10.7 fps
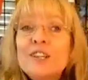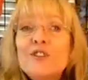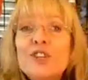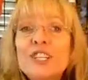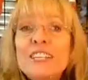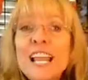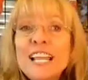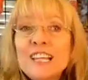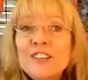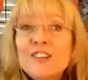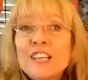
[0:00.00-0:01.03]
you should
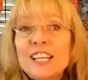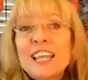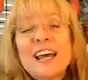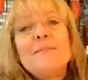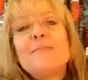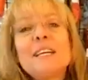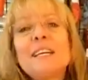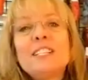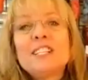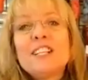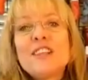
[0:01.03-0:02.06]
take a look at that,
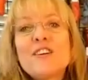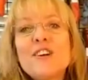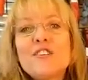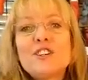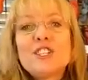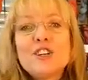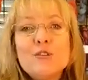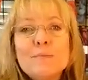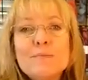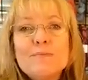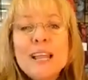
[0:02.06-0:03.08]
because there are
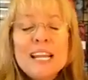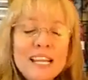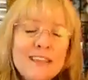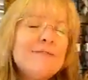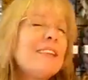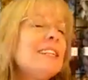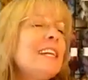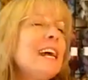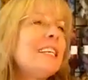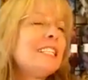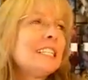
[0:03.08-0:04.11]
so many
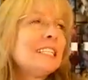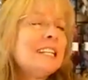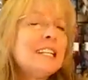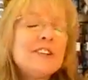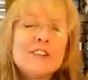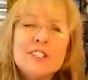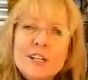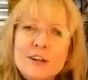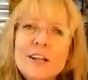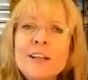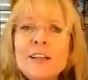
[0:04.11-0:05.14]
fantastic dinners
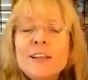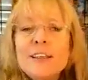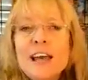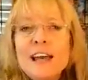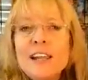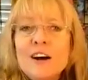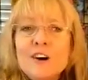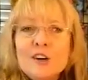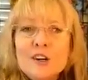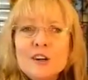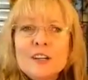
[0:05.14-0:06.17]
there that
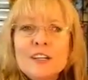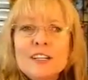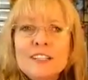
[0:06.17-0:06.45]
are